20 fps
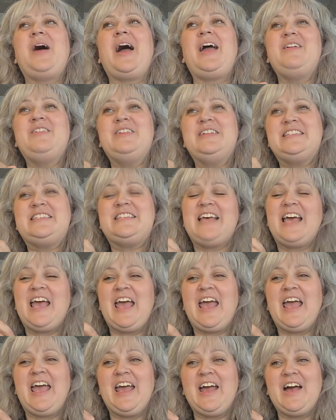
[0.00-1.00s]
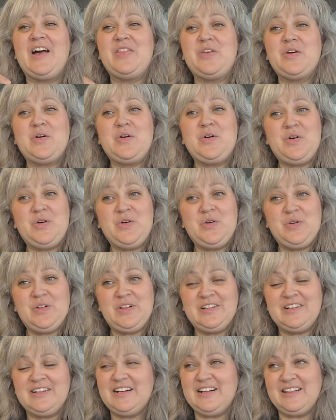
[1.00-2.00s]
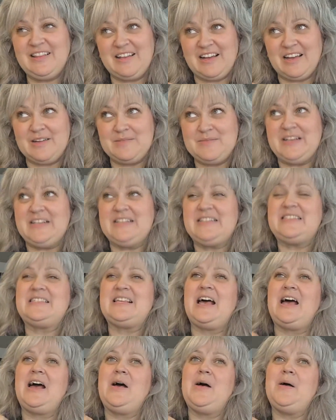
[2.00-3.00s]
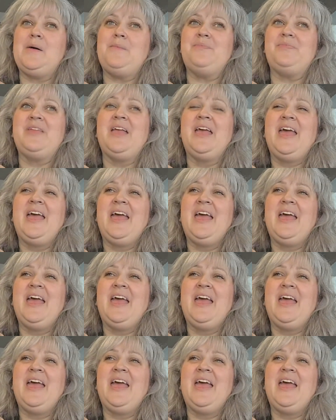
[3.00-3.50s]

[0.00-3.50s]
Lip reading: I would say the cooler climates, and